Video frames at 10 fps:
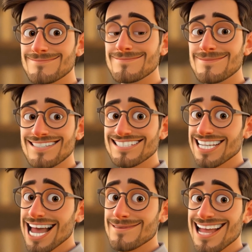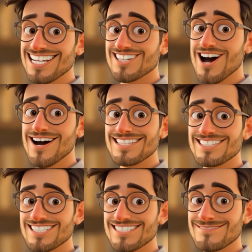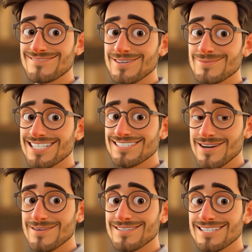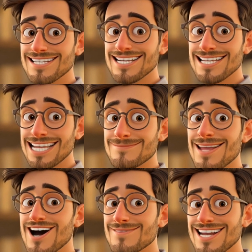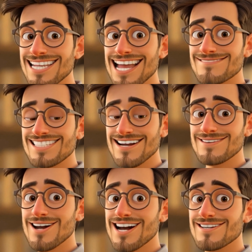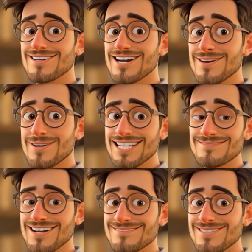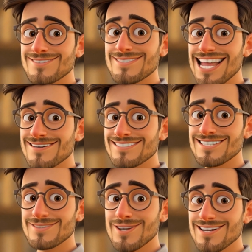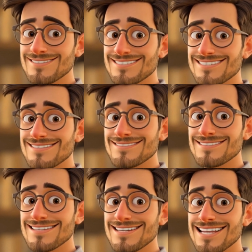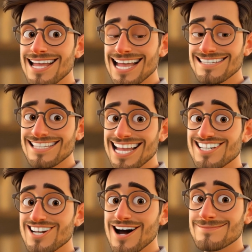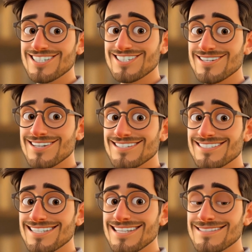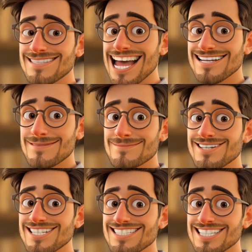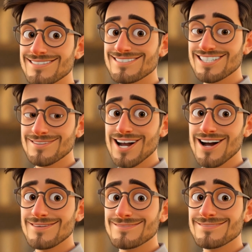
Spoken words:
By the time a hedgehog is just a few weeks old, it may already have several hundred or even a few thousand quills. As the hedgehog matures, that number continues to grow.